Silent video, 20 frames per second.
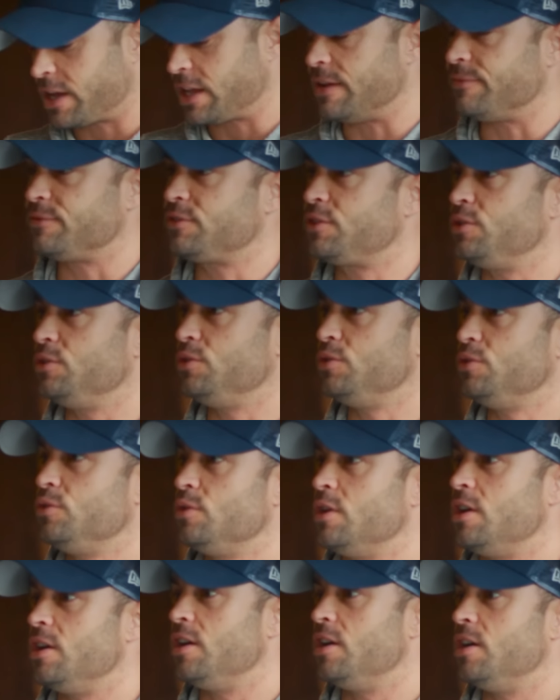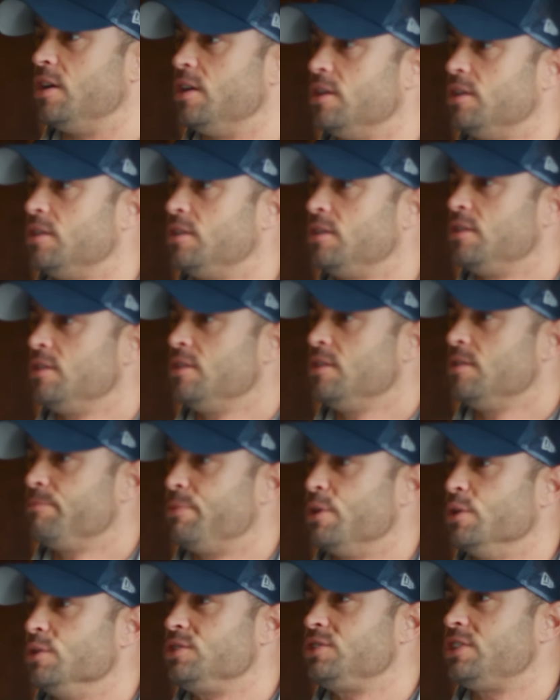could have two
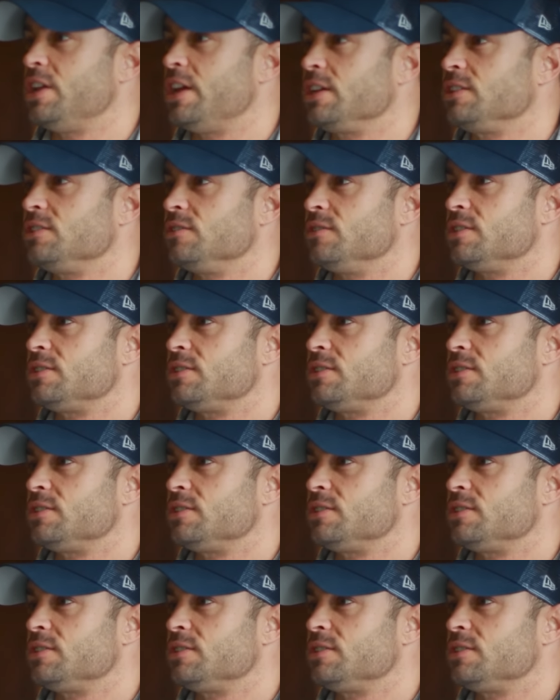poached eggs on